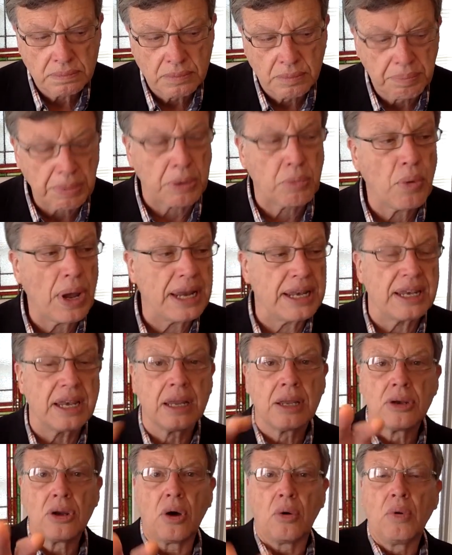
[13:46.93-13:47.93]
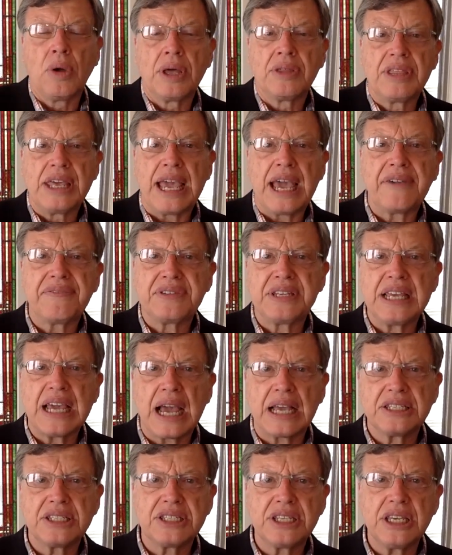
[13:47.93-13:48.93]
But wait, no. The
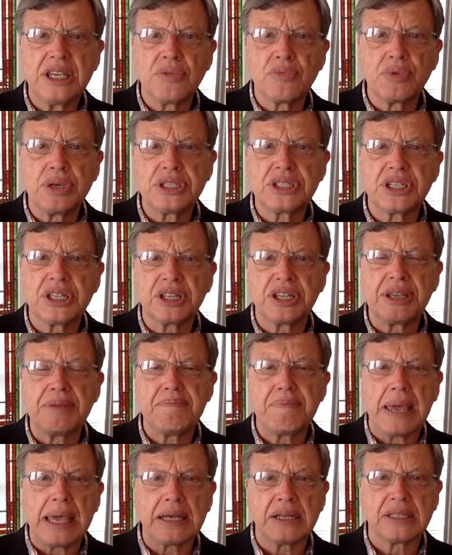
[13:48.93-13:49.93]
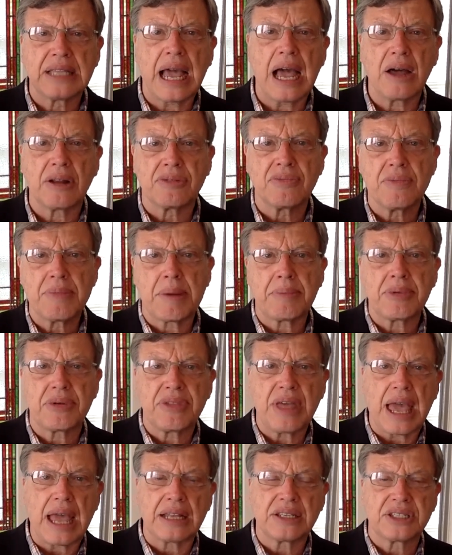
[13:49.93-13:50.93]
FDIC recently bailed out. Remember
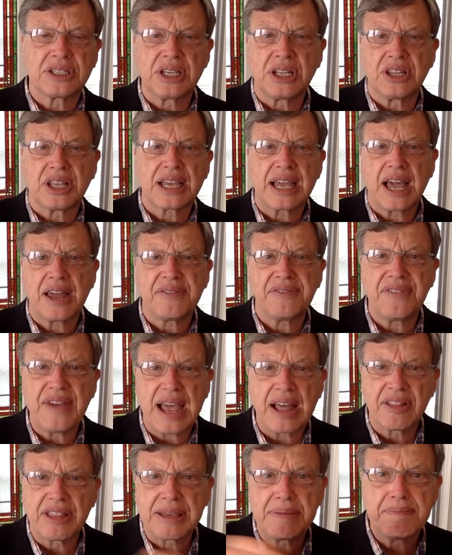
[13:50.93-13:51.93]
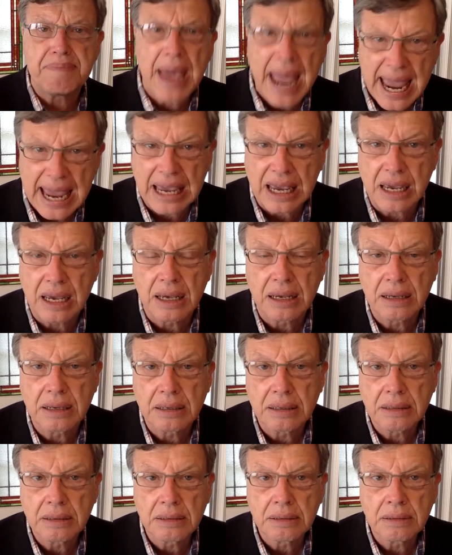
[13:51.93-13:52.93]
that Silicon Valley Bank
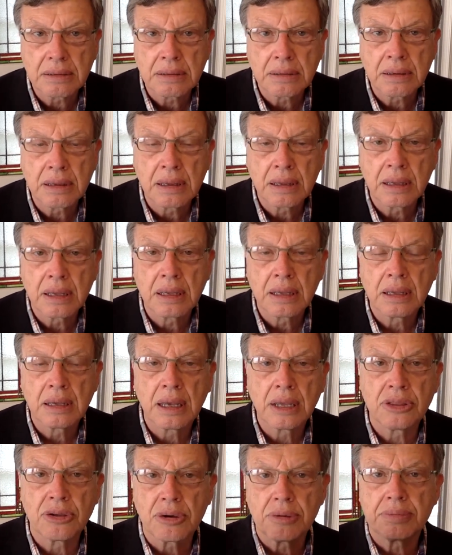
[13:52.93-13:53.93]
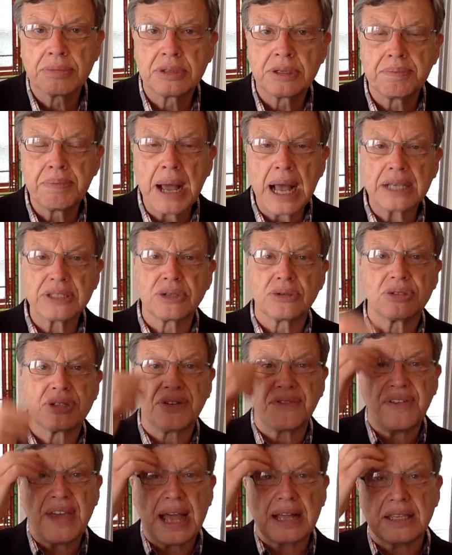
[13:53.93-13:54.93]
and their depositors.
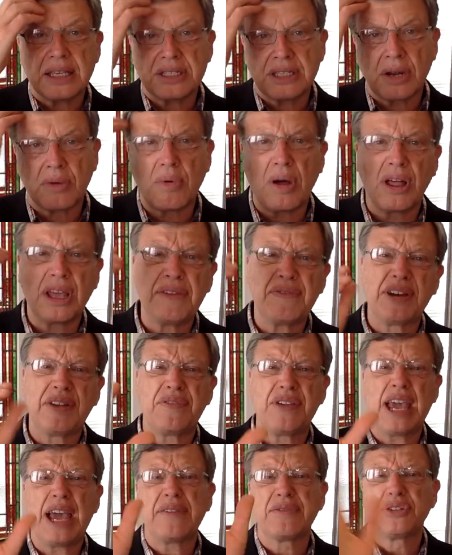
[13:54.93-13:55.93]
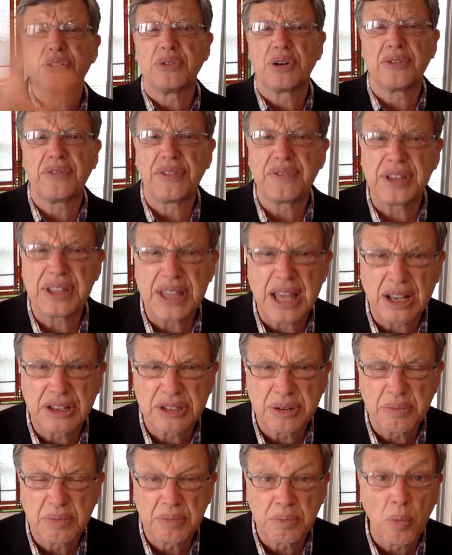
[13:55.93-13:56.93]
In fact, they said, well, even if you have
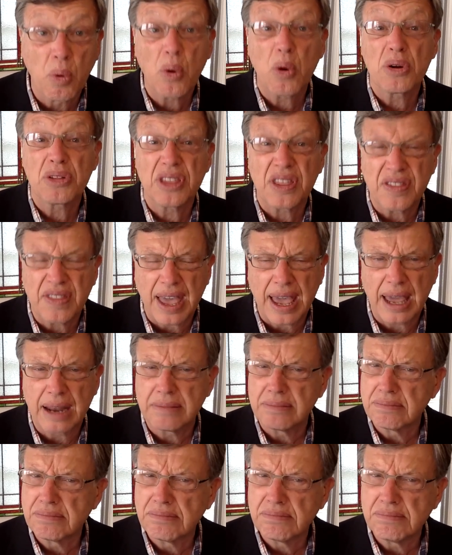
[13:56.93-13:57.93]
250,000, more than that,